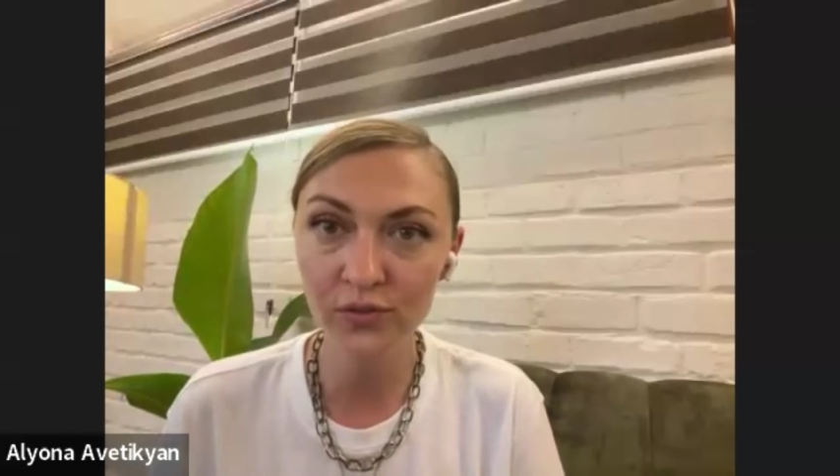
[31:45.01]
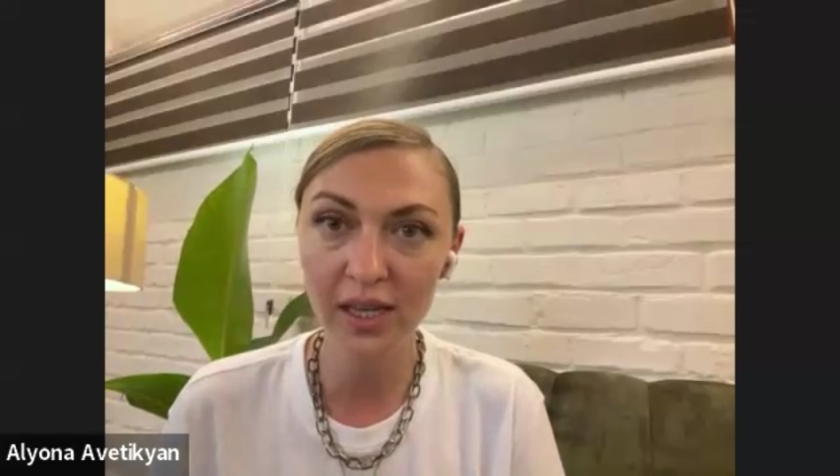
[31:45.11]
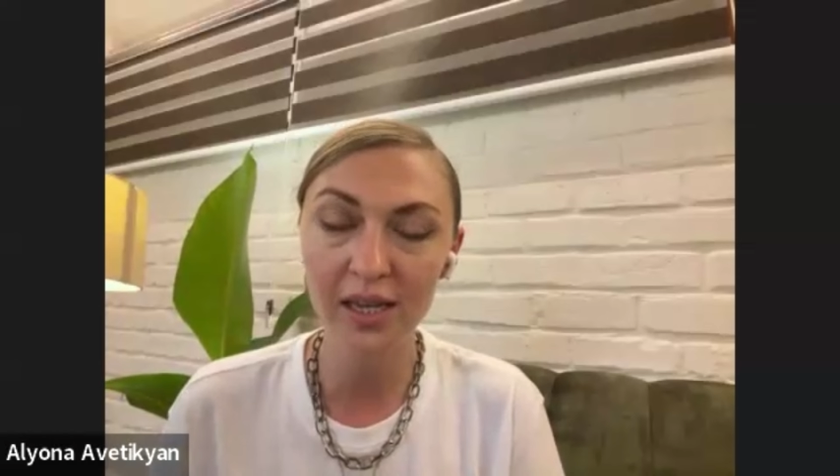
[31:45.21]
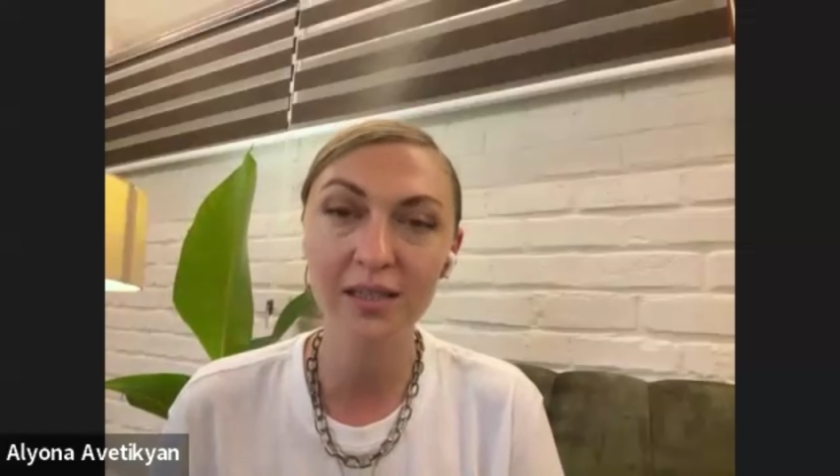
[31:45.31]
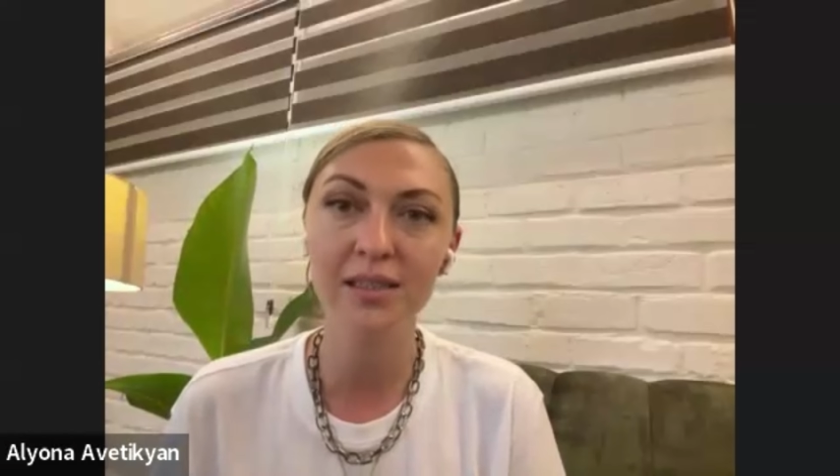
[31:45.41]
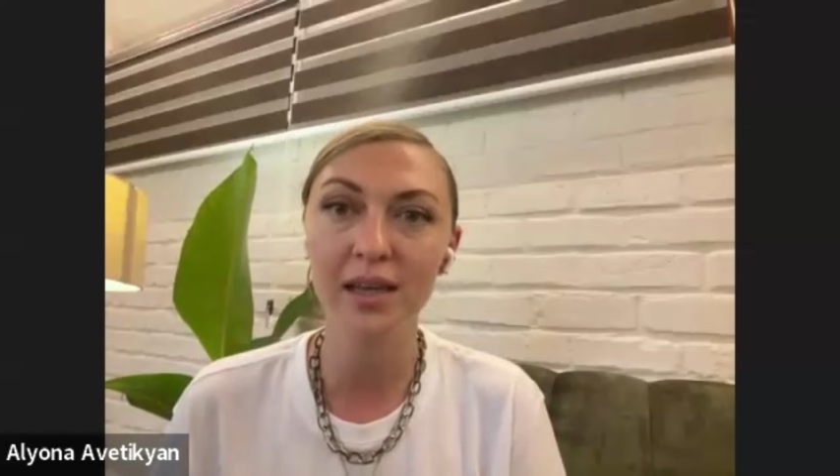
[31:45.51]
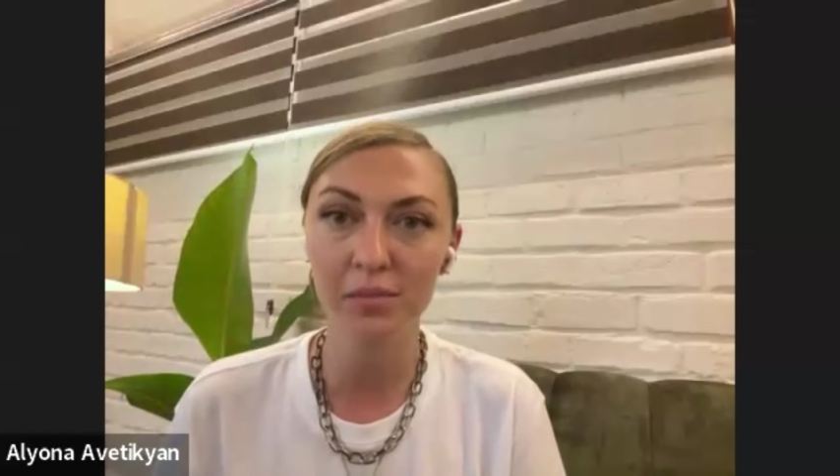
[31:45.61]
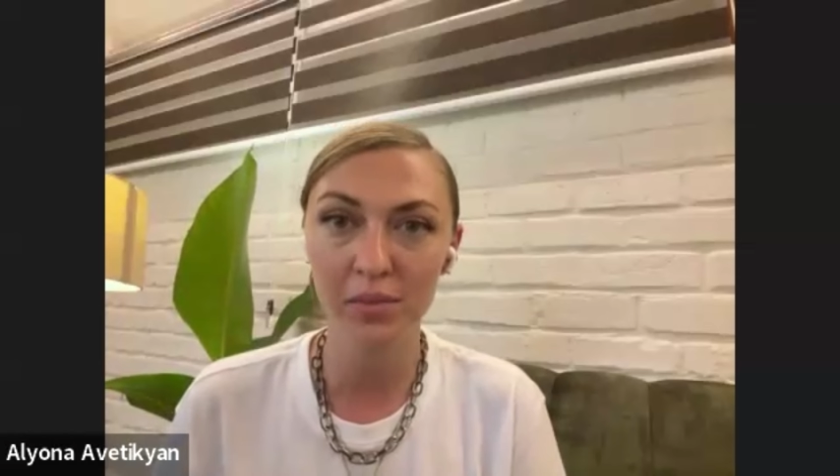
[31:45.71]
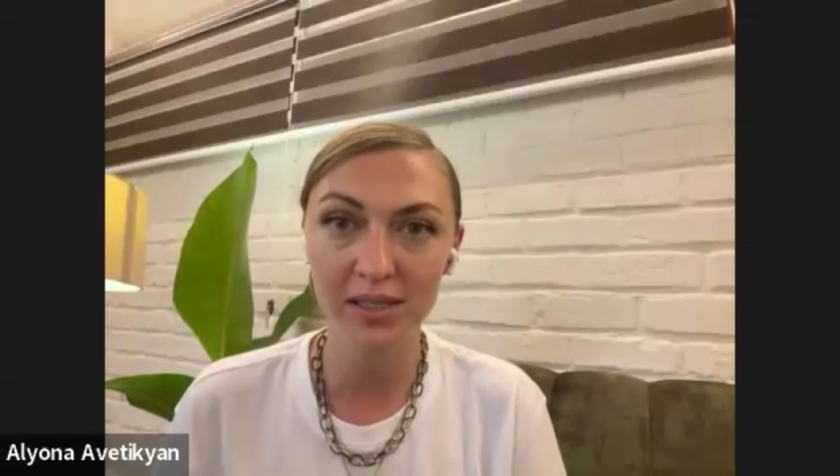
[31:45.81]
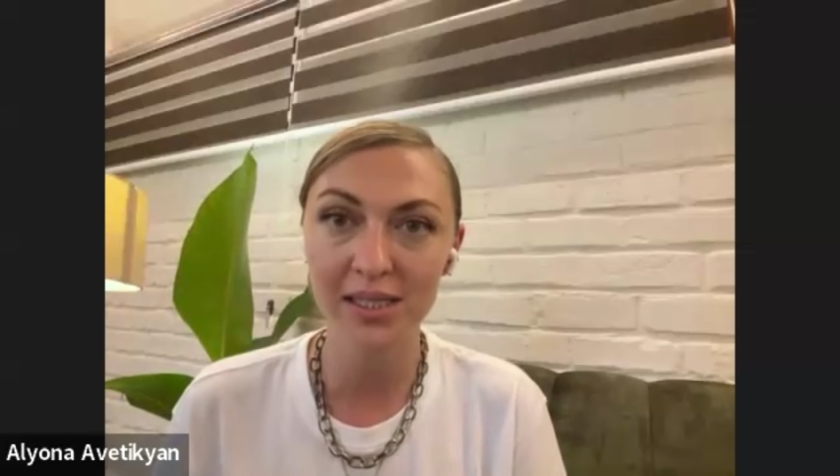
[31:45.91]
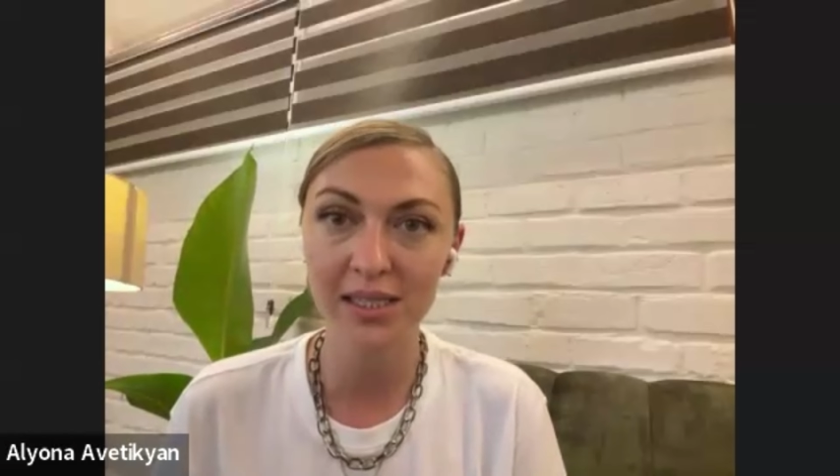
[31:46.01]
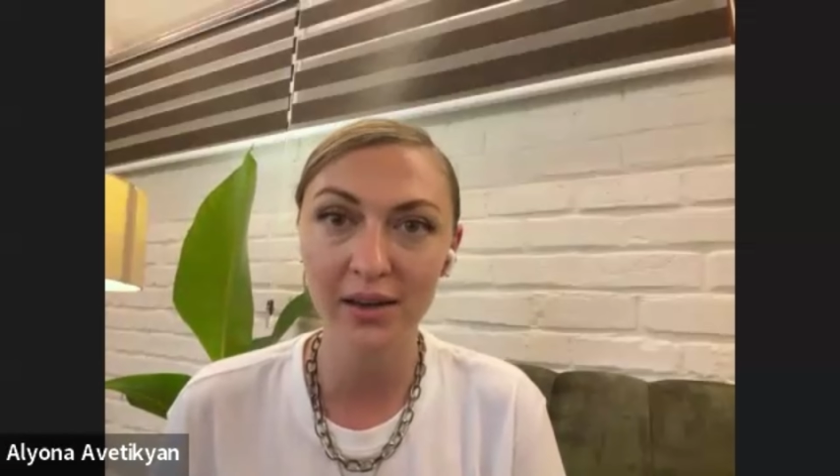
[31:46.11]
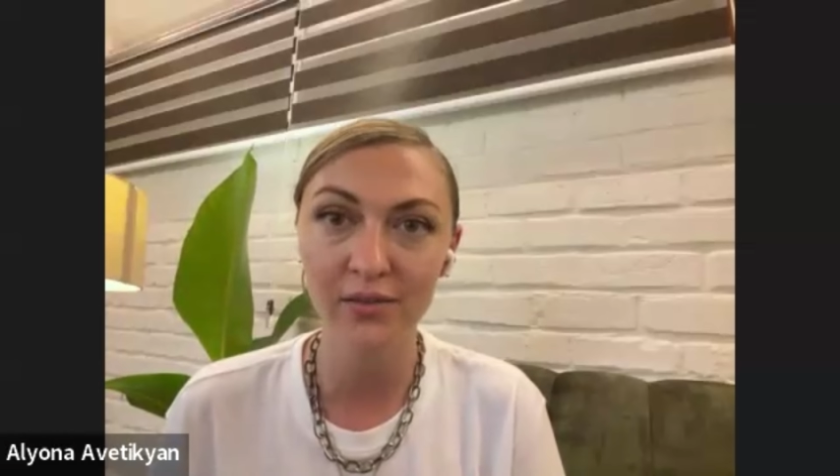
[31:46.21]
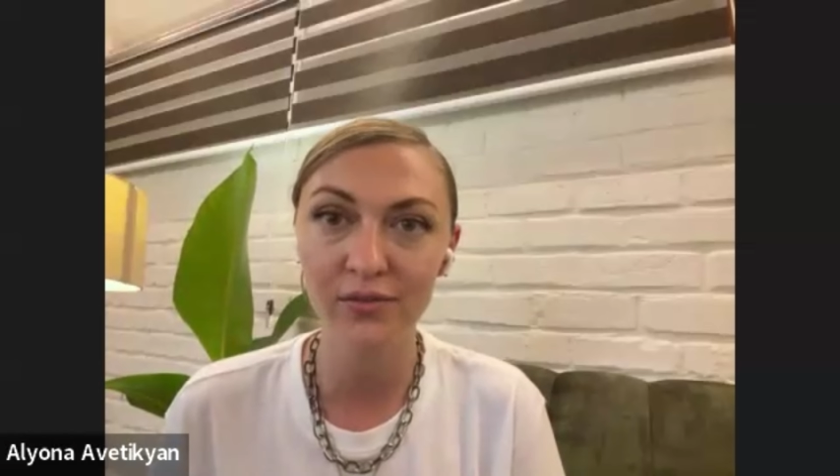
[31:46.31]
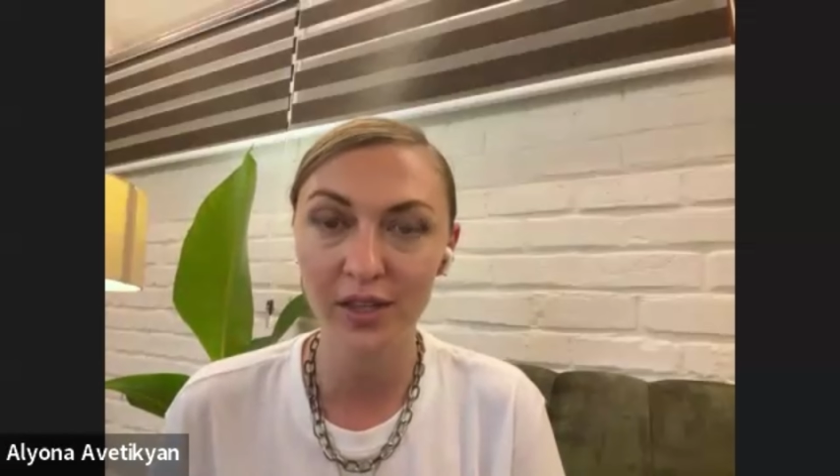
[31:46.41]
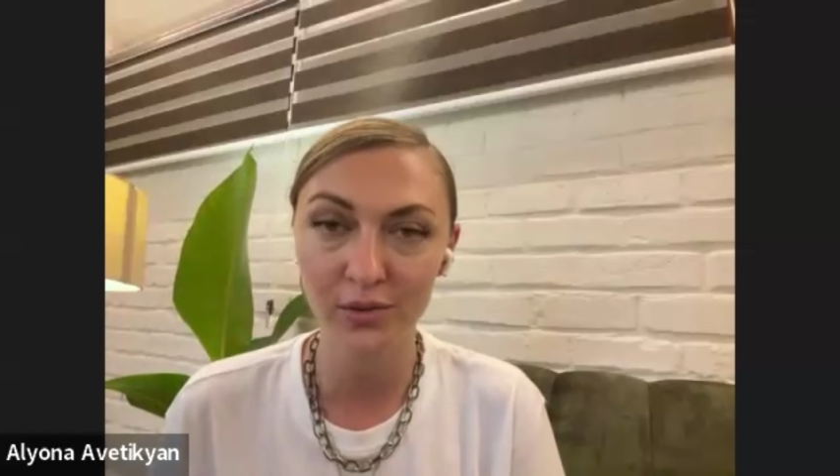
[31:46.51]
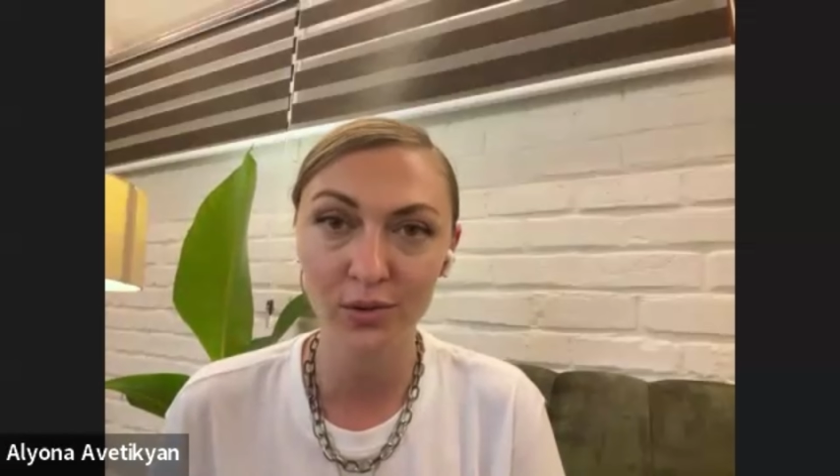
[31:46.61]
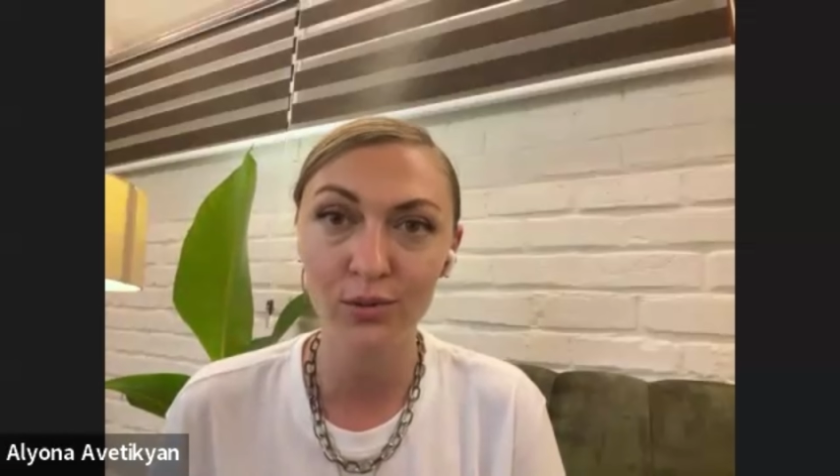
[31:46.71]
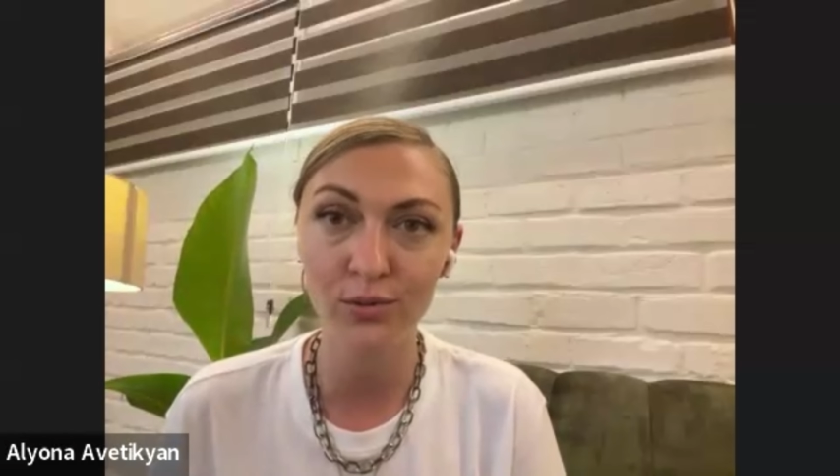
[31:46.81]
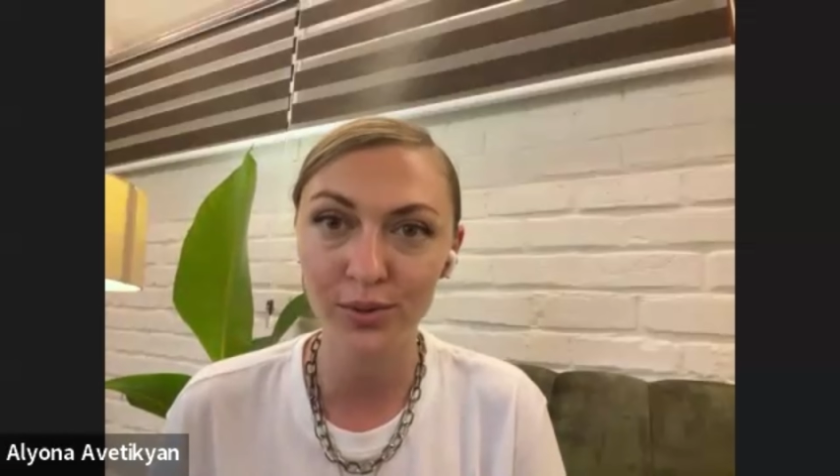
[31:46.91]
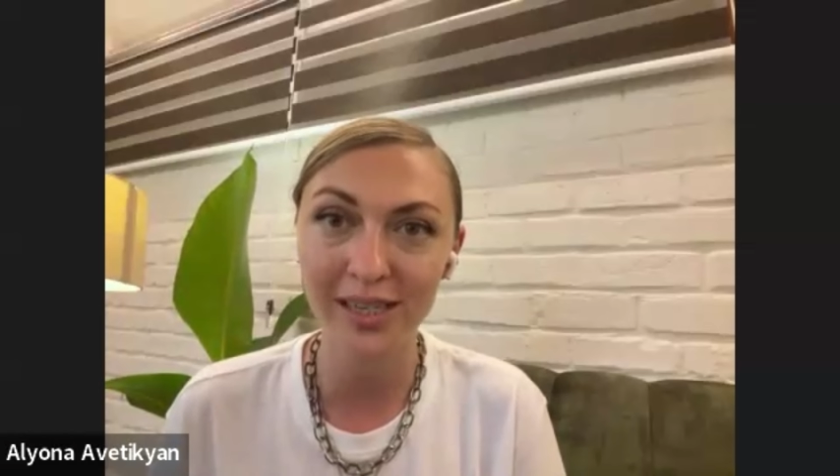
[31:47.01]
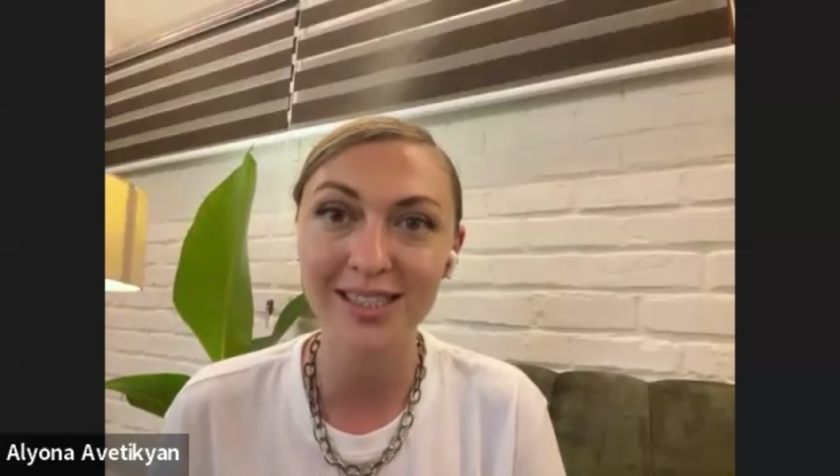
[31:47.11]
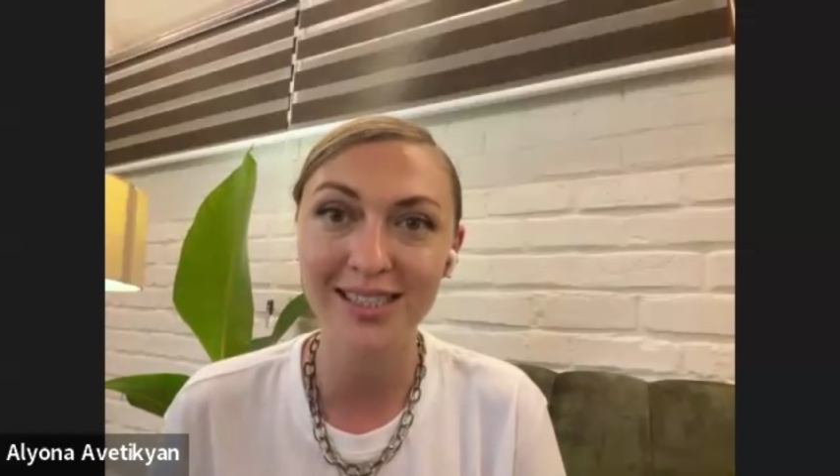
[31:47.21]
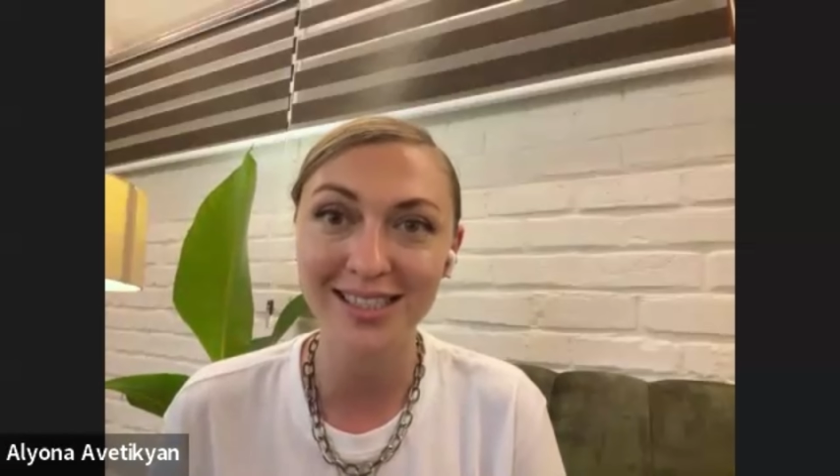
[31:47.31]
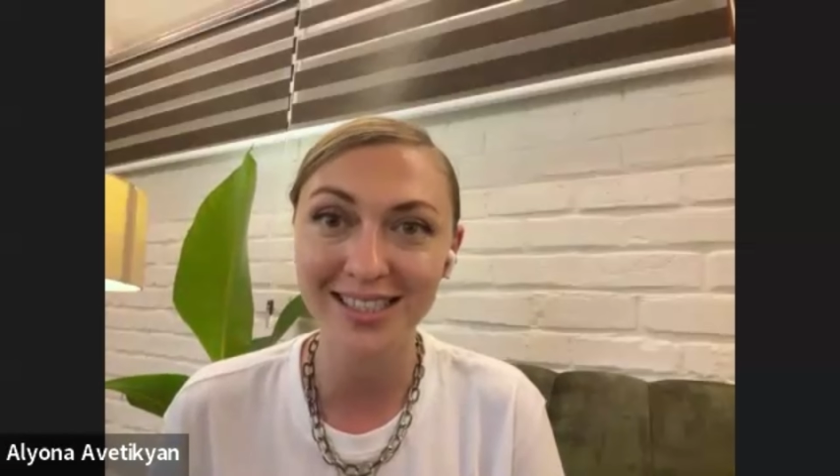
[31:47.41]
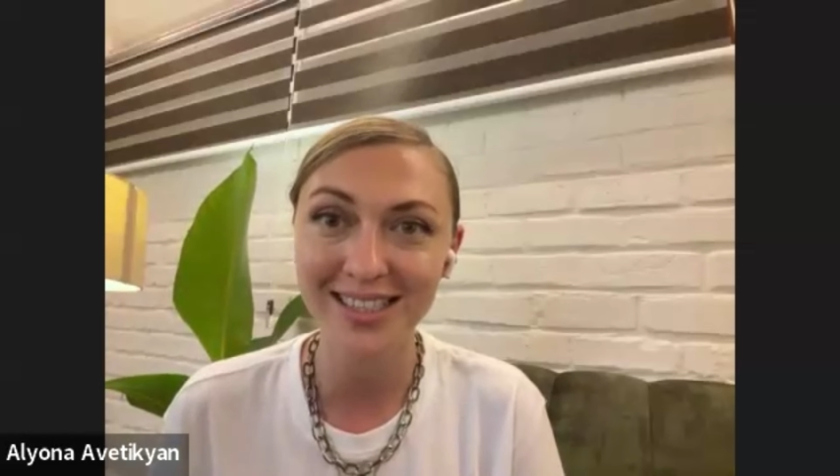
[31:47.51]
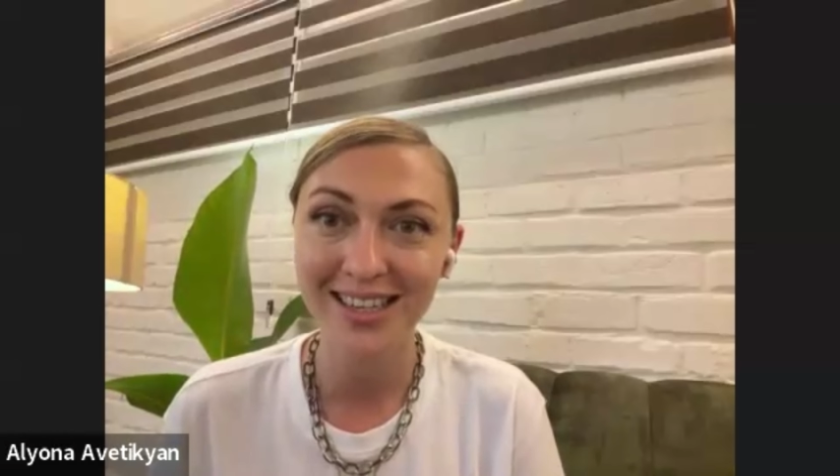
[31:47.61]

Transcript: then they must have their own reasons.